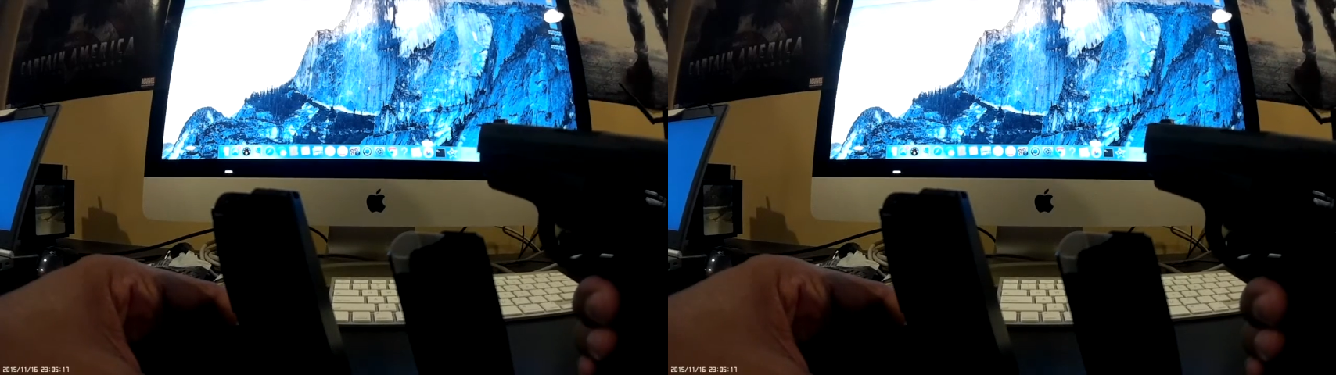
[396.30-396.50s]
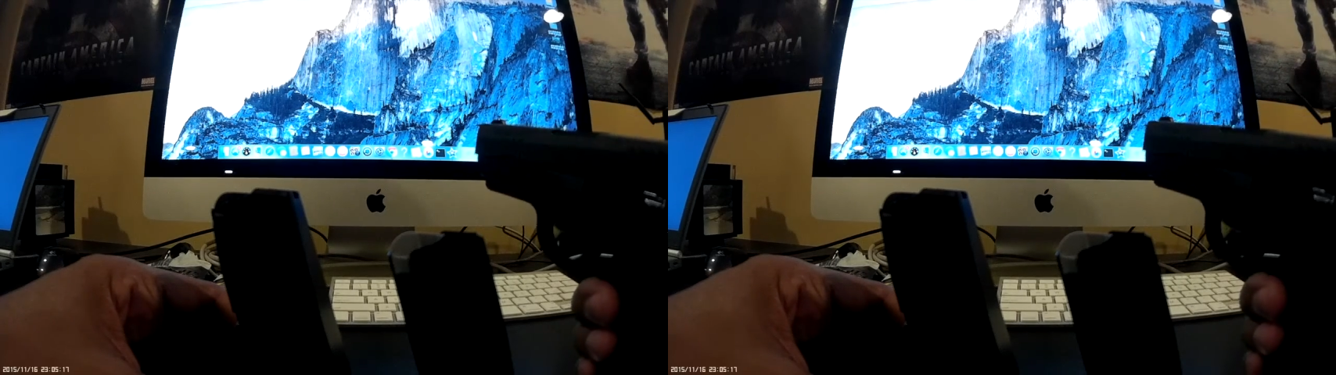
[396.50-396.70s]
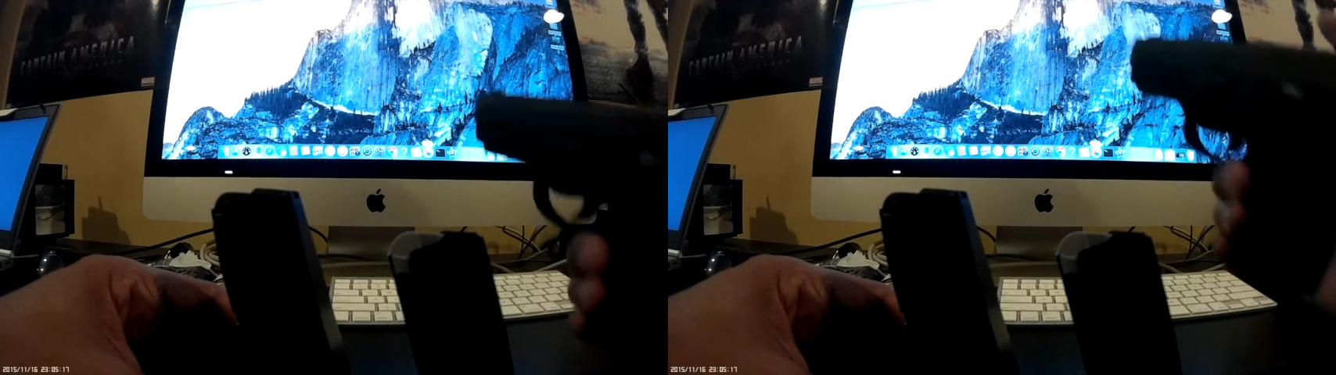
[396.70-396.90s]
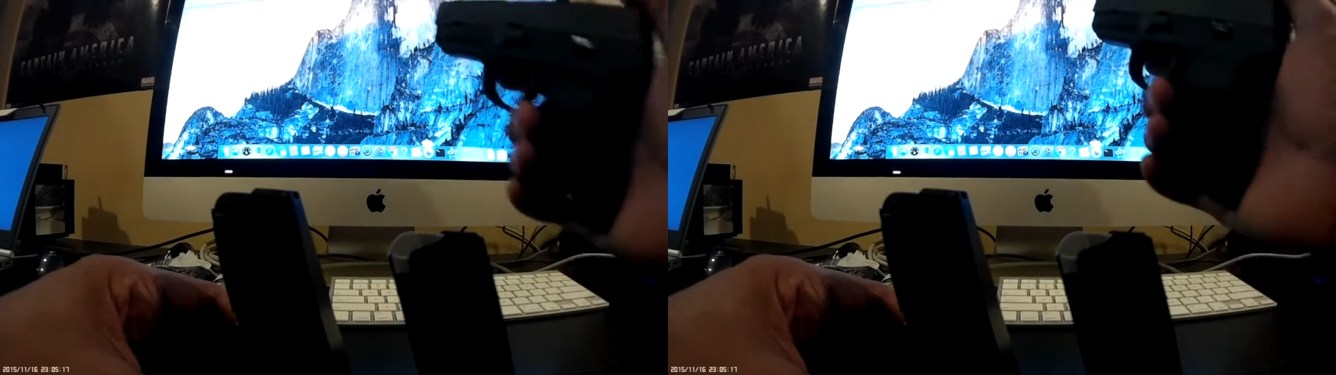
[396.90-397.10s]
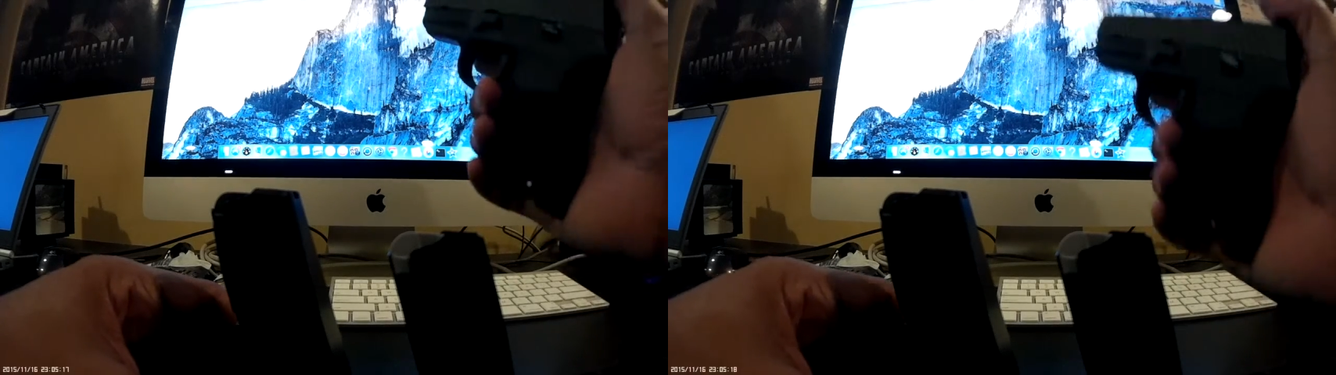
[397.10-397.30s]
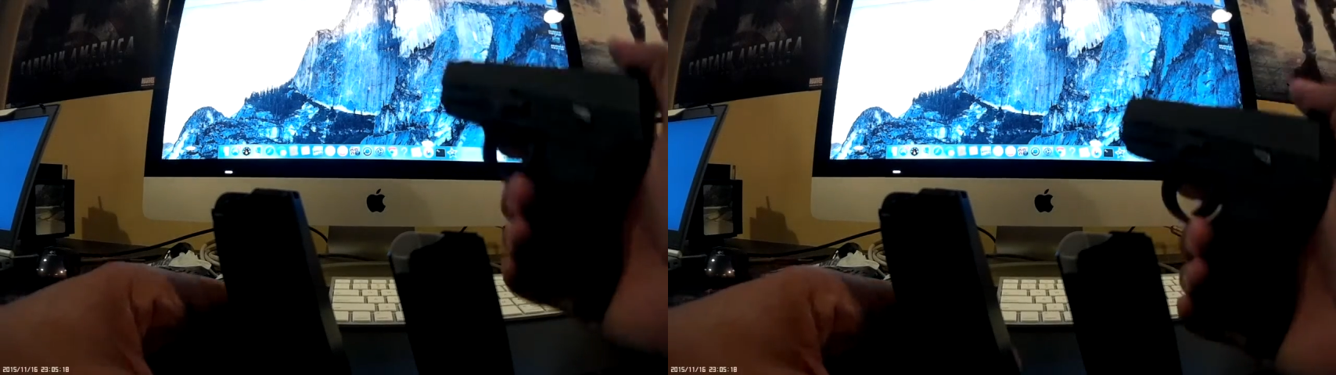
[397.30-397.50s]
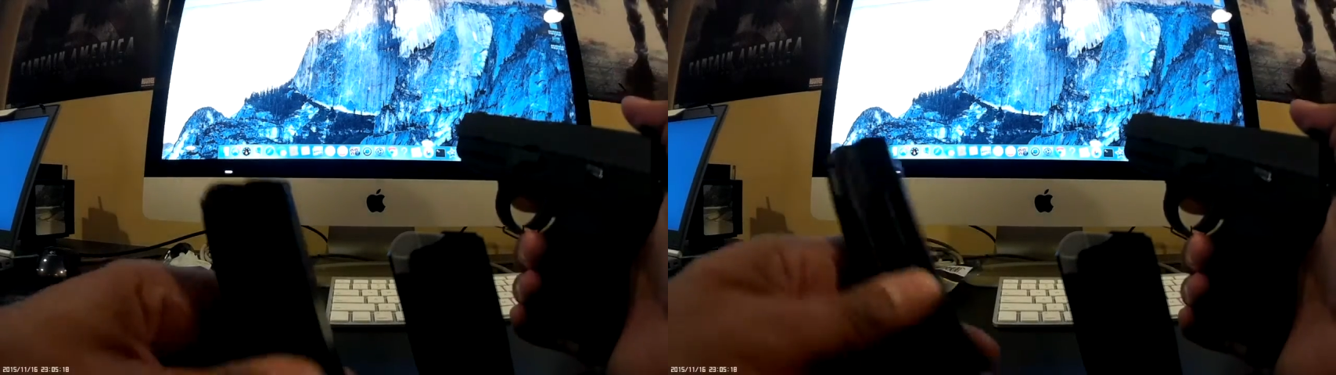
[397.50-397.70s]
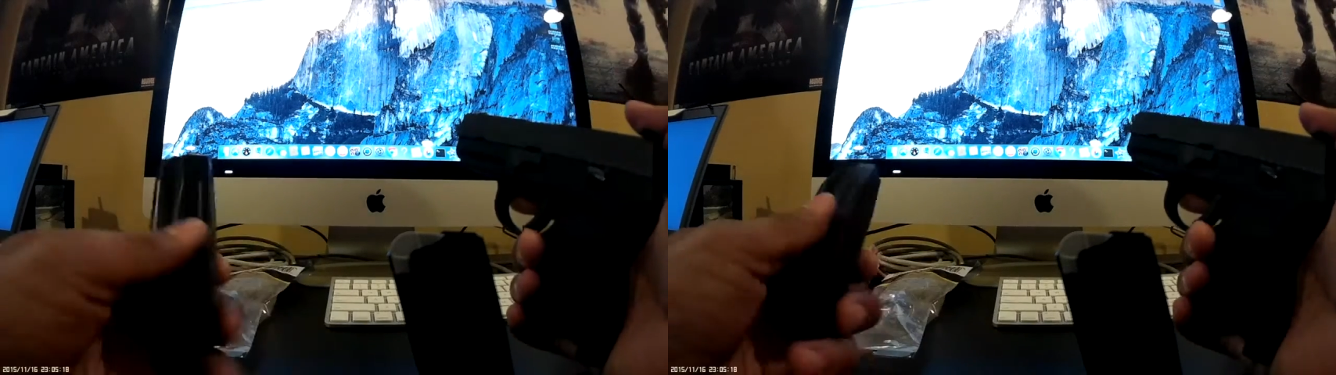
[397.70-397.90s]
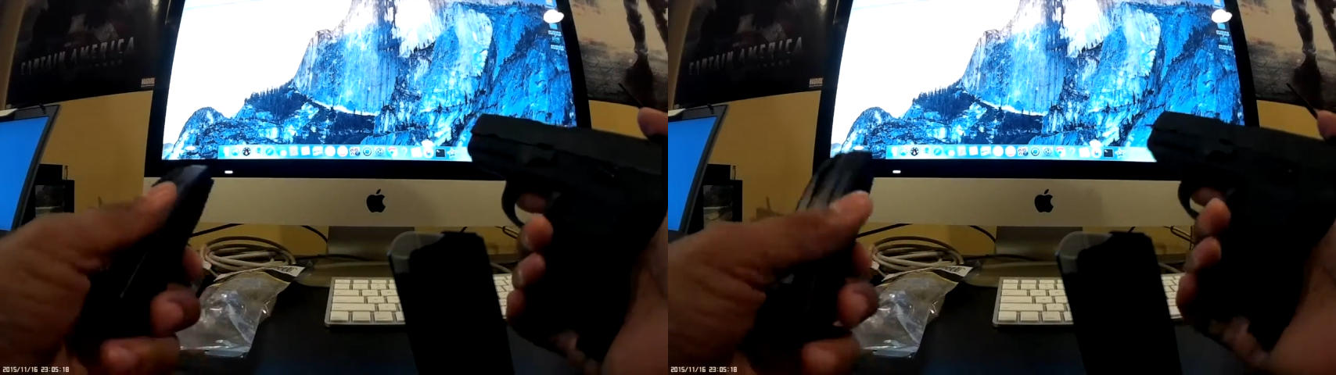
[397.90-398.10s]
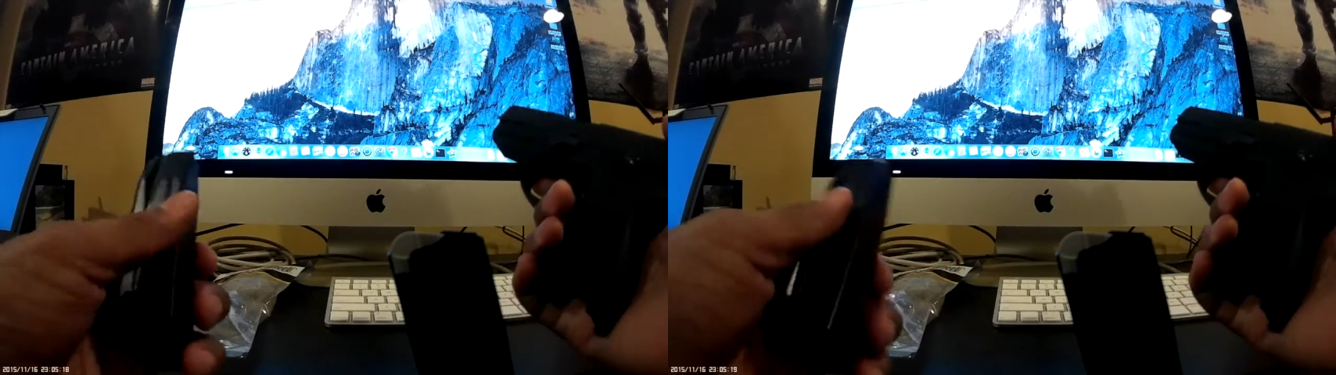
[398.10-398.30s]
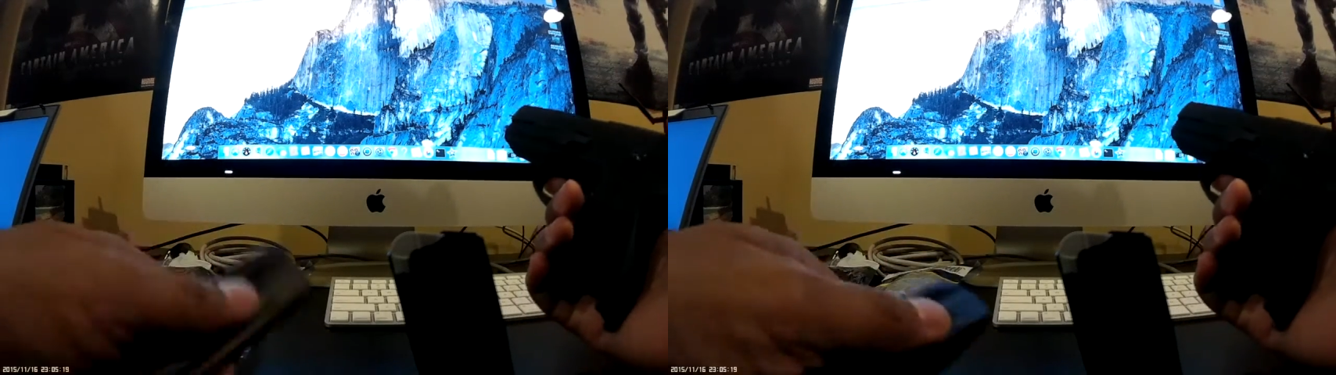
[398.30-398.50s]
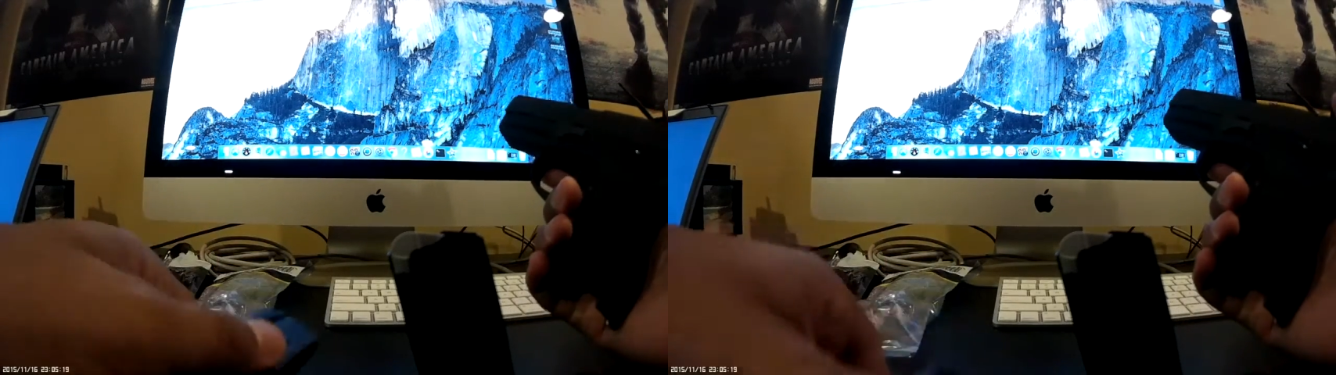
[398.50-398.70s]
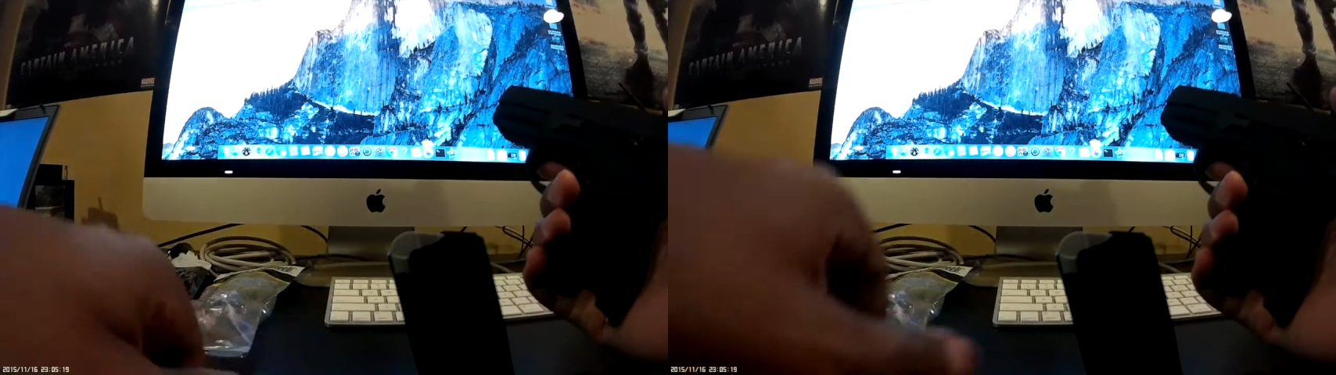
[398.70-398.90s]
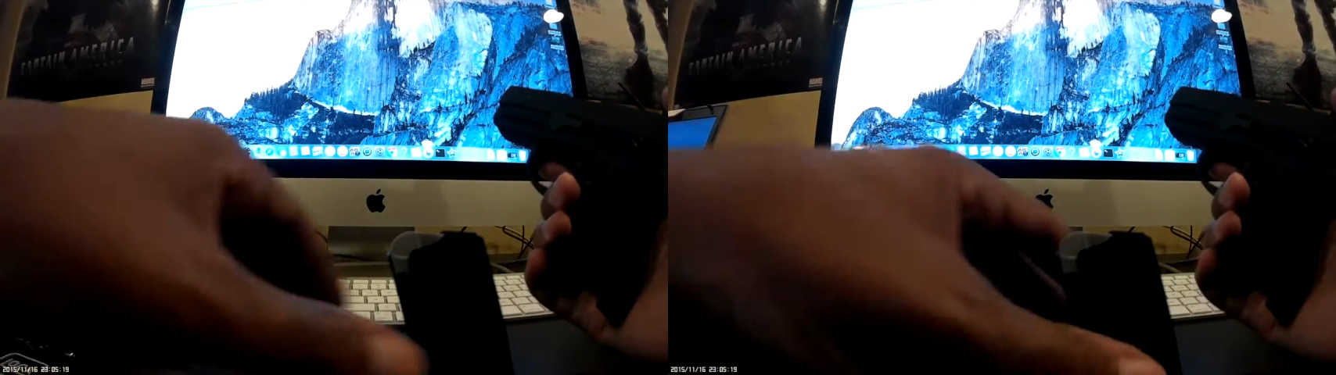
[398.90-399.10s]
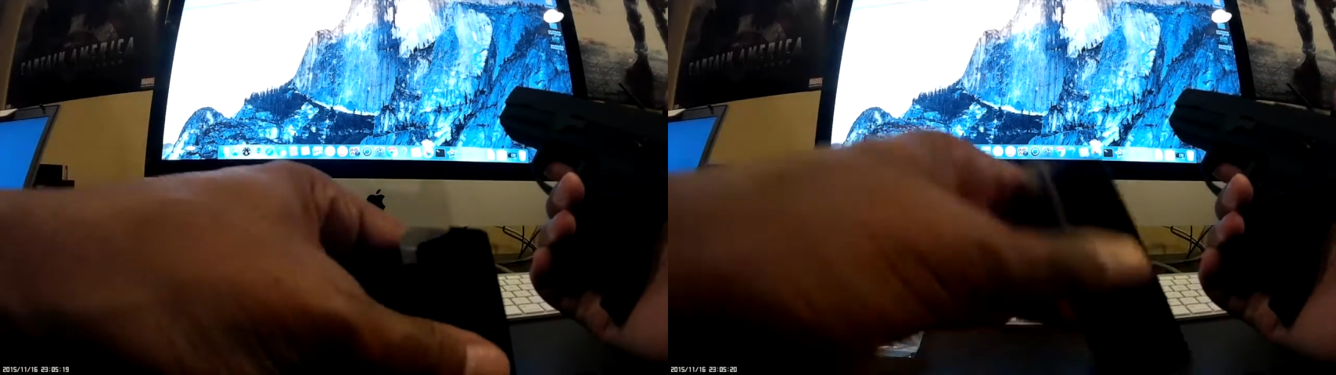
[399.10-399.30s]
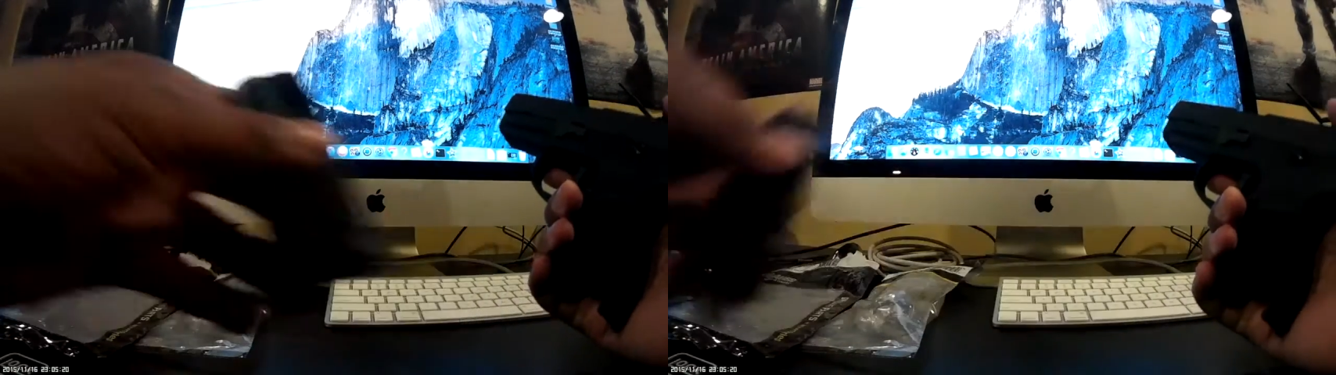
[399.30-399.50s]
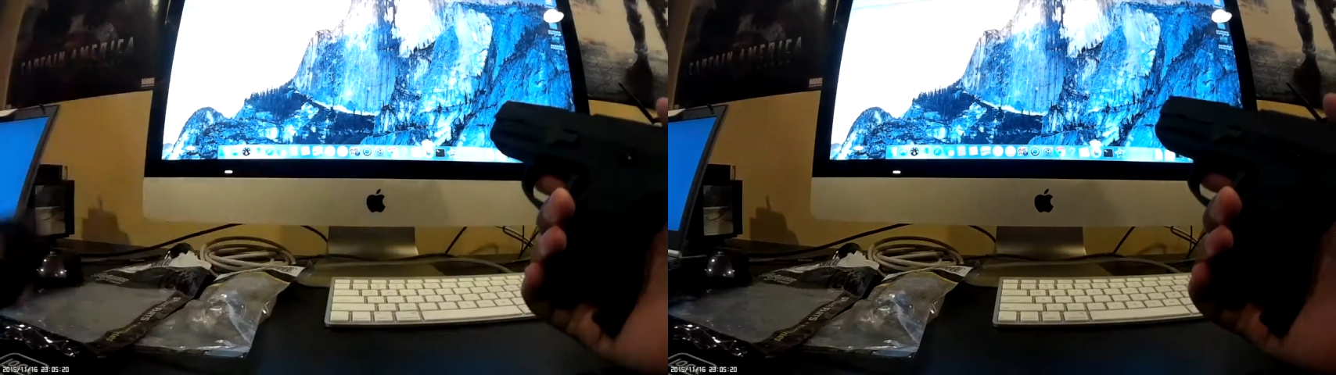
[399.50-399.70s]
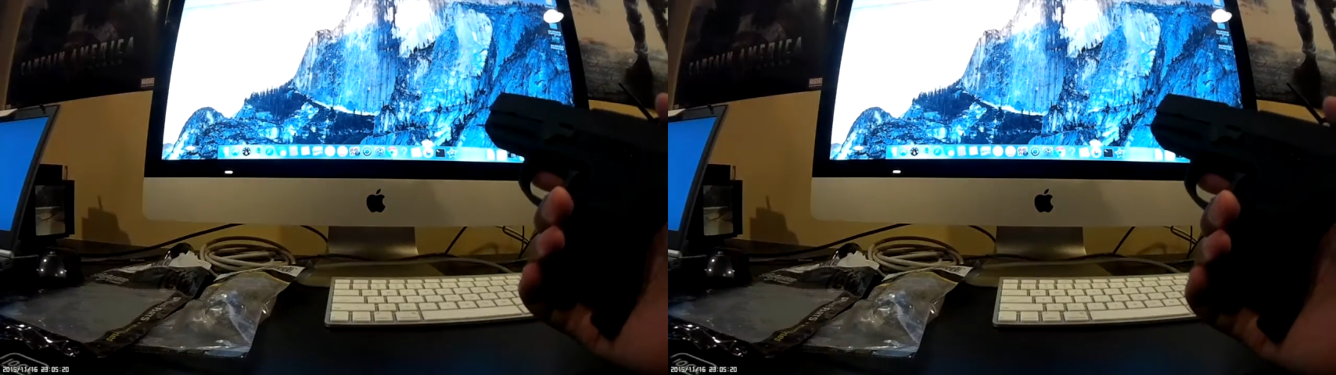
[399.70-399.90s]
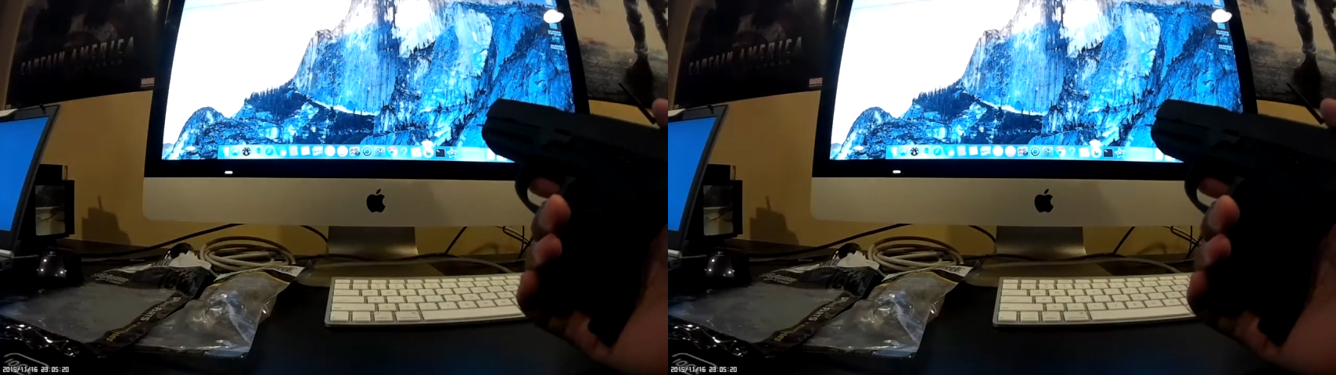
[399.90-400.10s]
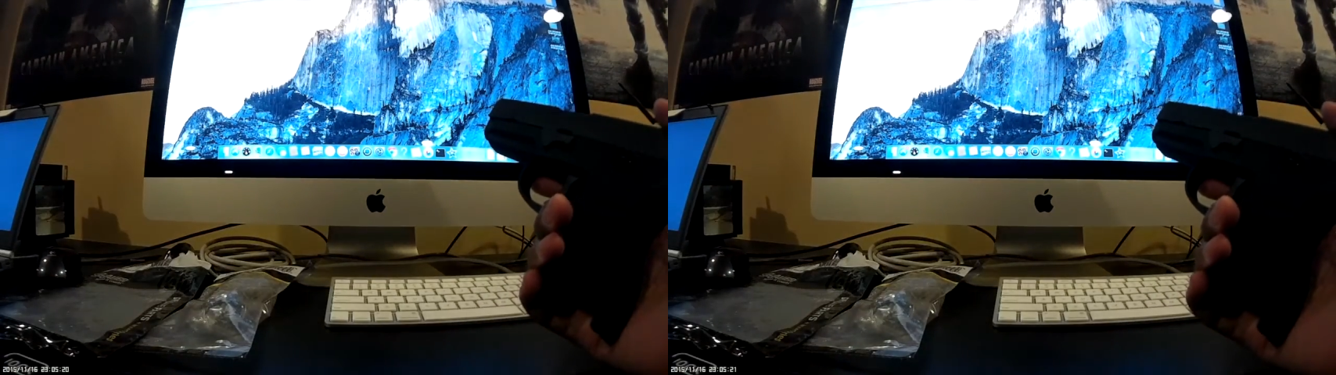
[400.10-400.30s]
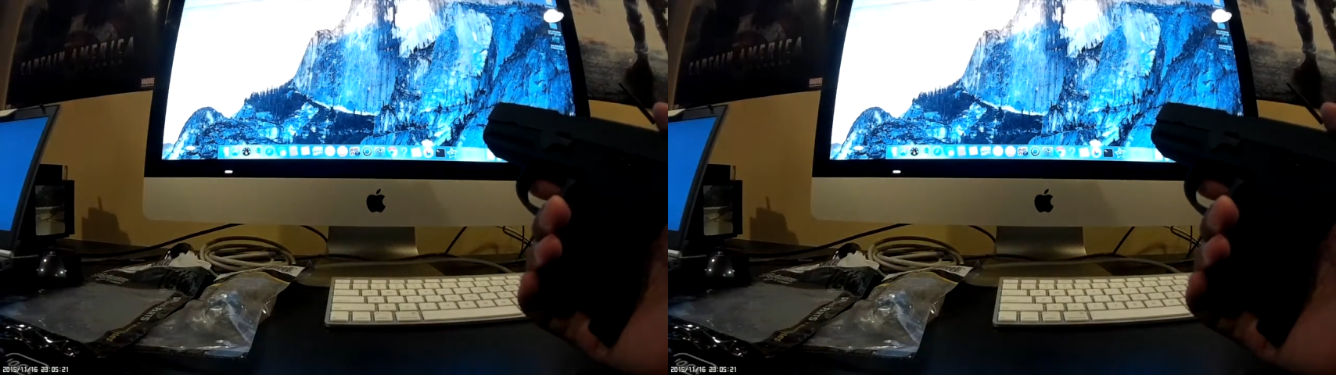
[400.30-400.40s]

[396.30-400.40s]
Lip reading: No face is visible, so there are no lips to read.